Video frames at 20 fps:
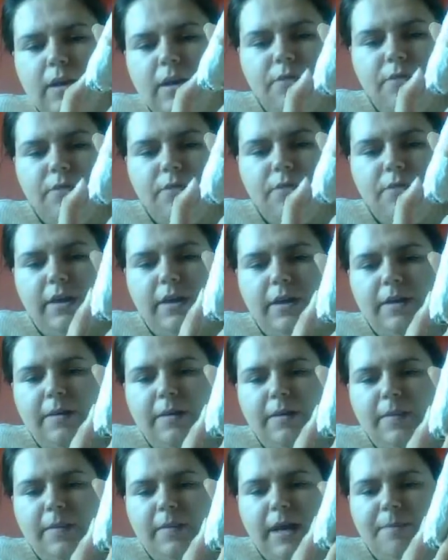for the
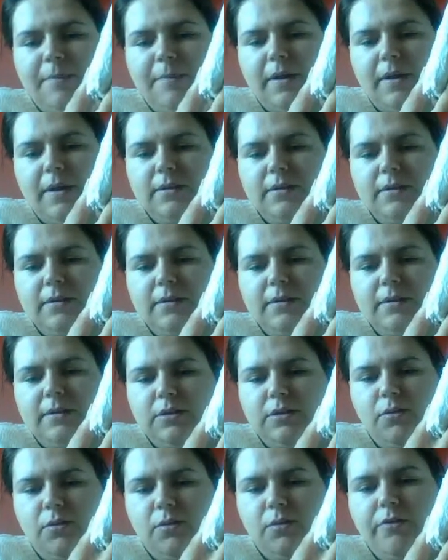headband to
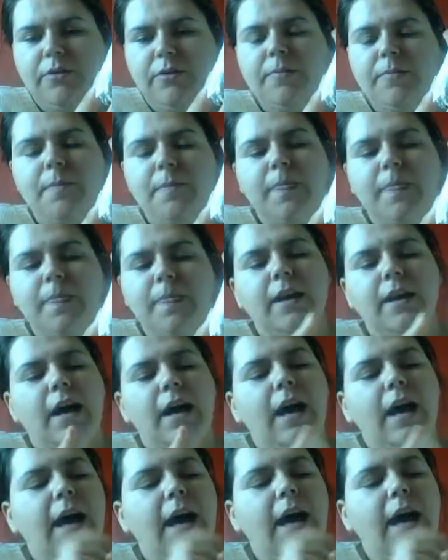go through,
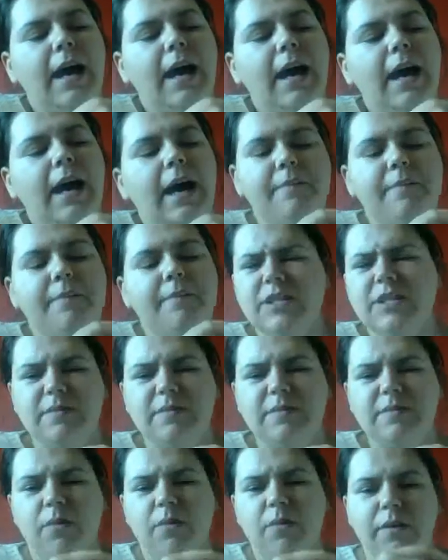but it's a
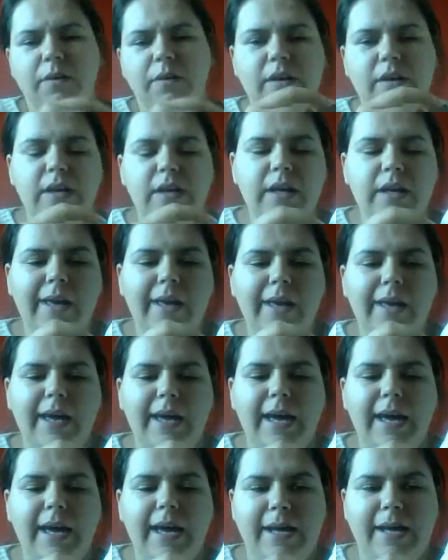small one,
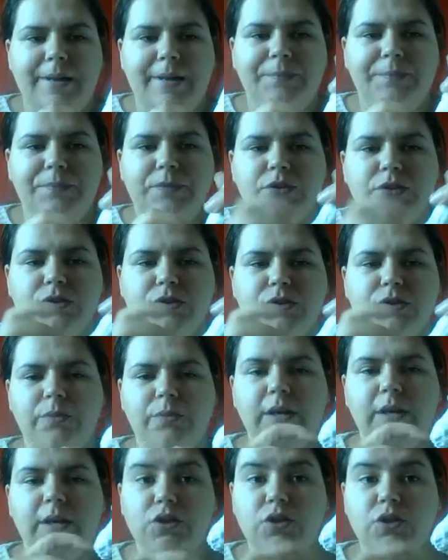so that when
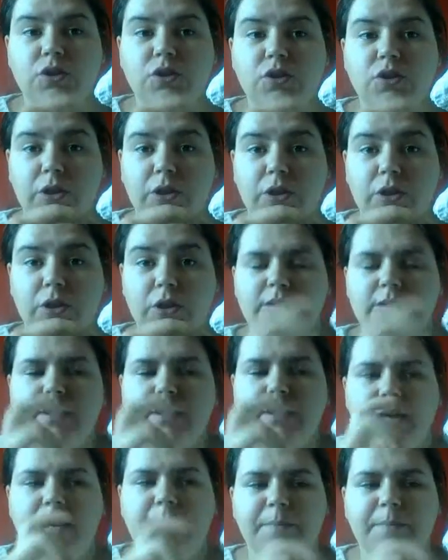I super glue it to the
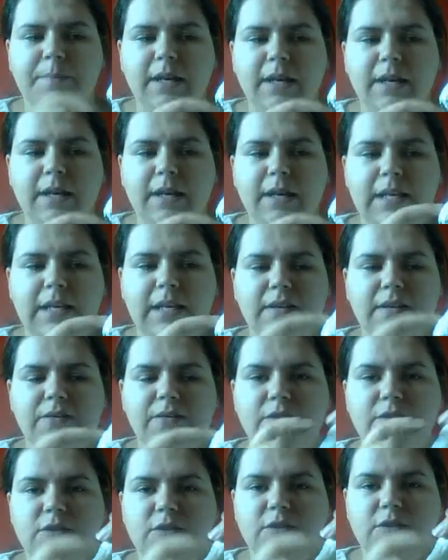headband, even if
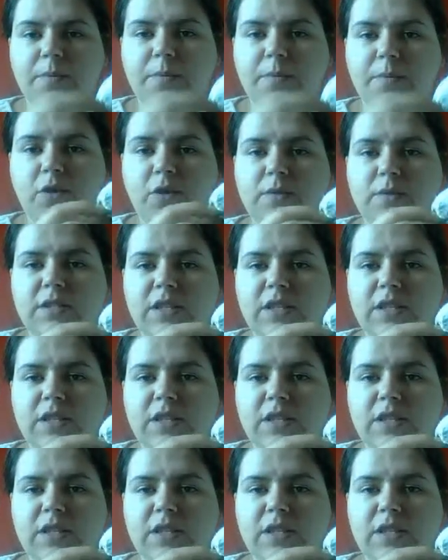the super glue was to